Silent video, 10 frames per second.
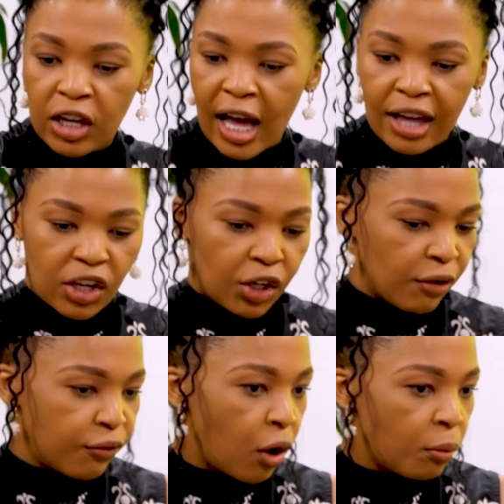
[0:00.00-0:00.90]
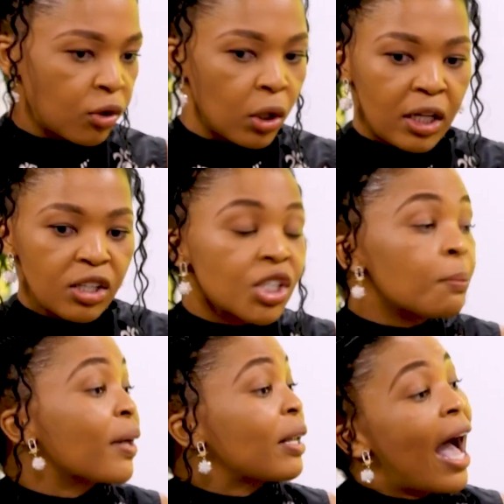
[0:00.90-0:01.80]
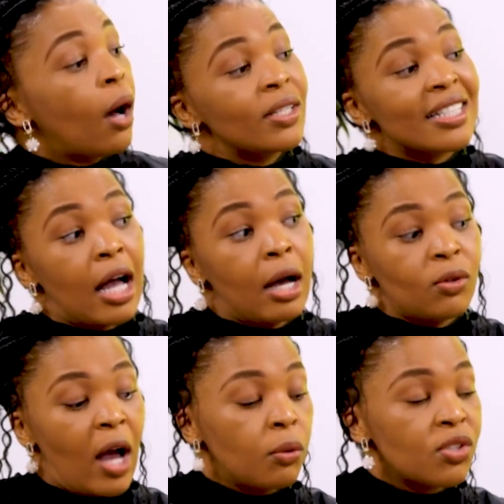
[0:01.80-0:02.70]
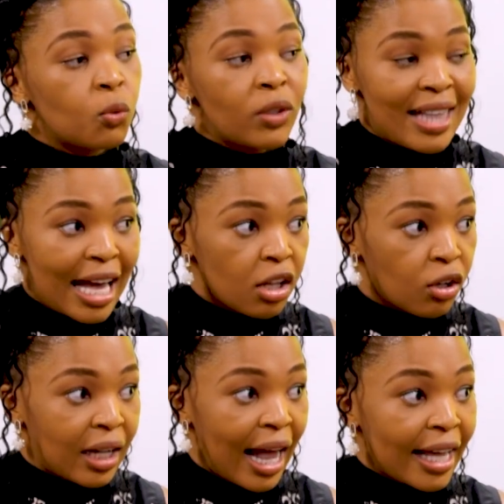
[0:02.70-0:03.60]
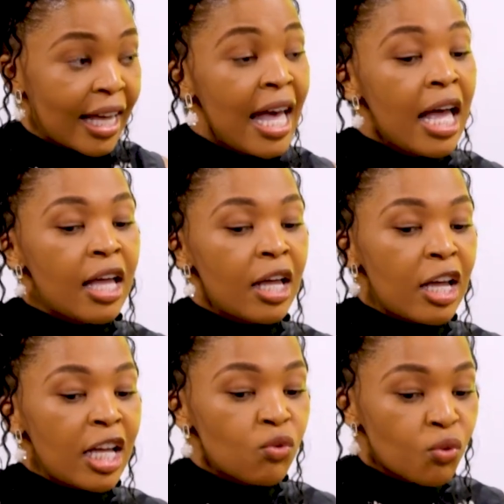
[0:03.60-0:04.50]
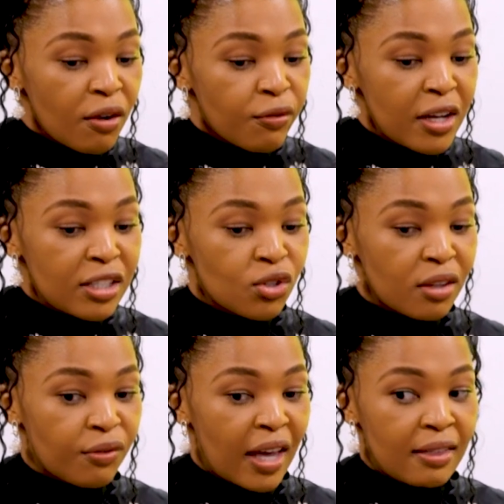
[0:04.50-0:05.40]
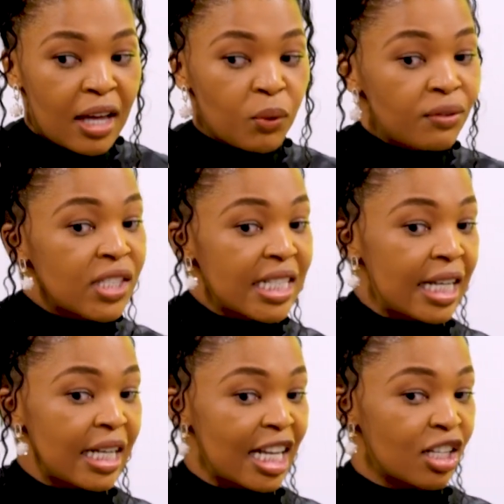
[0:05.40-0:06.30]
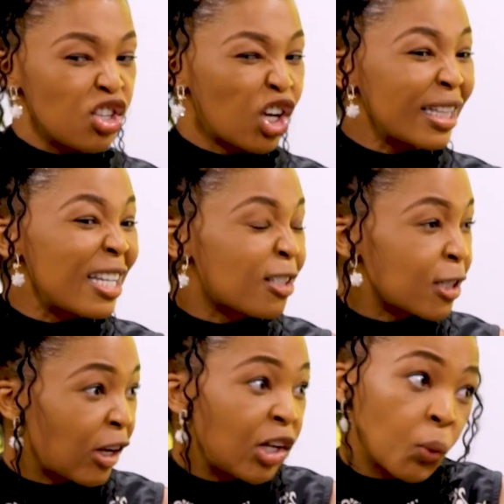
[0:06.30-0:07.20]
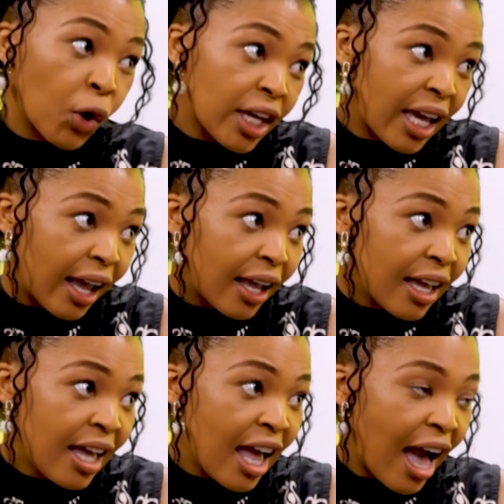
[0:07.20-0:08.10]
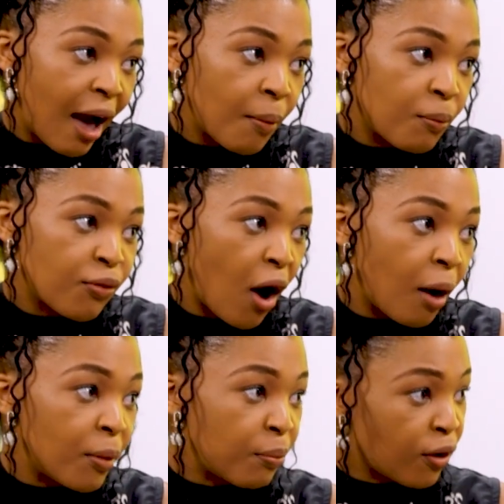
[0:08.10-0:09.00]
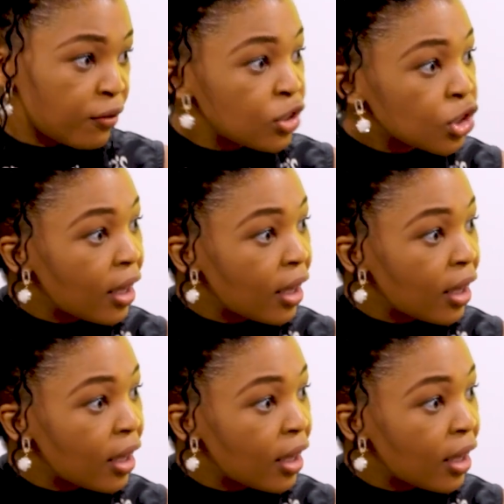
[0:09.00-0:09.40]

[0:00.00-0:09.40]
are they going to form coalition? But how will that look like? In reference to the fact that we've seen it not necessarily working from a provincial